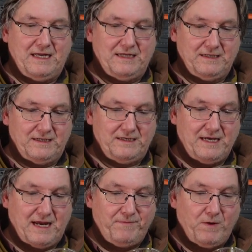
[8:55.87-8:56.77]
And
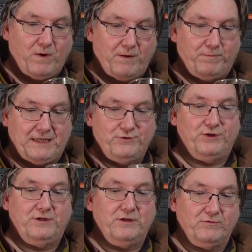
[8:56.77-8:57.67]
yeah, what I plan
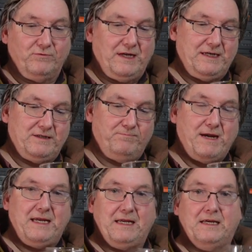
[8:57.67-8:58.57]
to do is
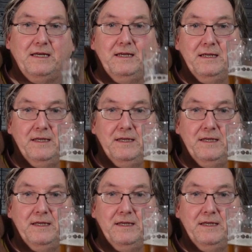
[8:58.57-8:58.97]
make